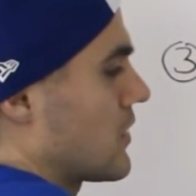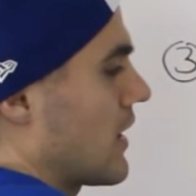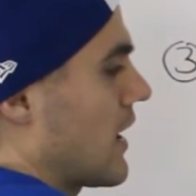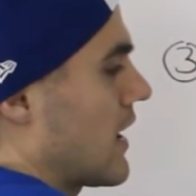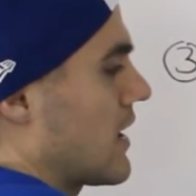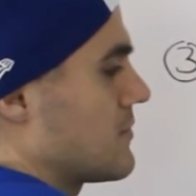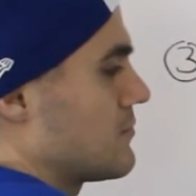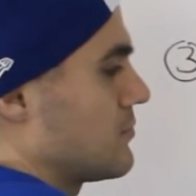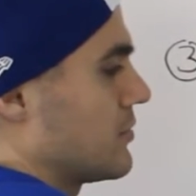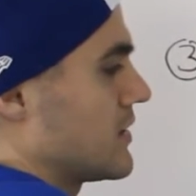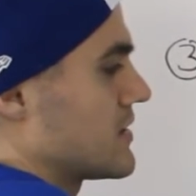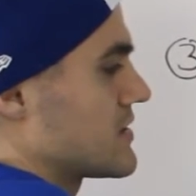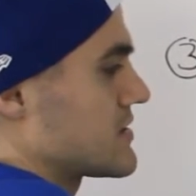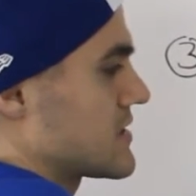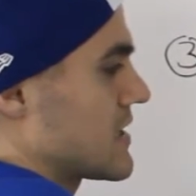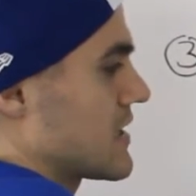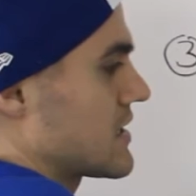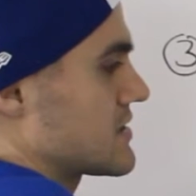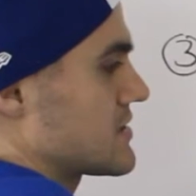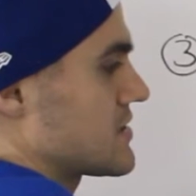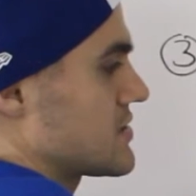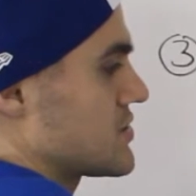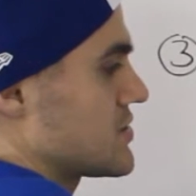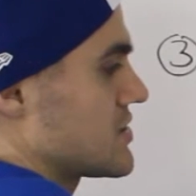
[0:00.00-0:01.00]
root of eight plus
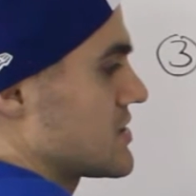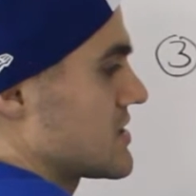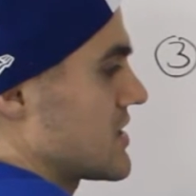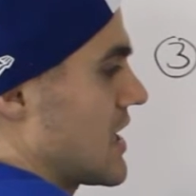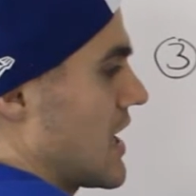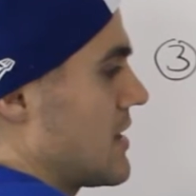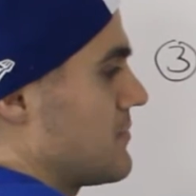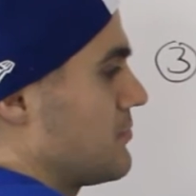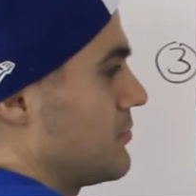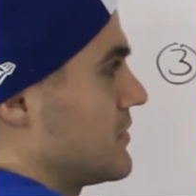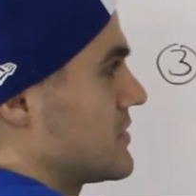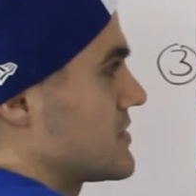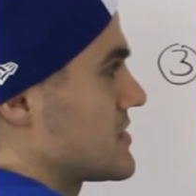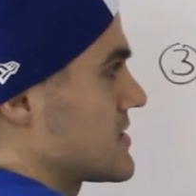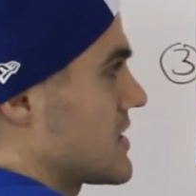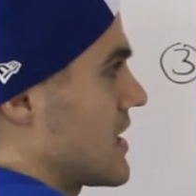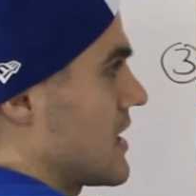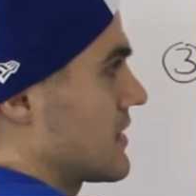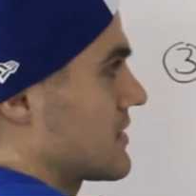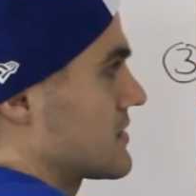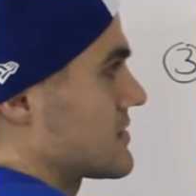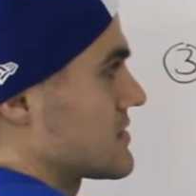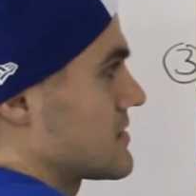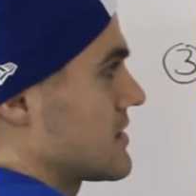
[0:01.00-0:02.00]
x is just eight plus
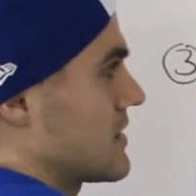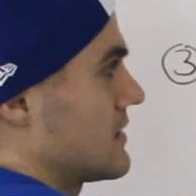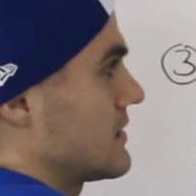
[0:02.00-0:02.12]
x,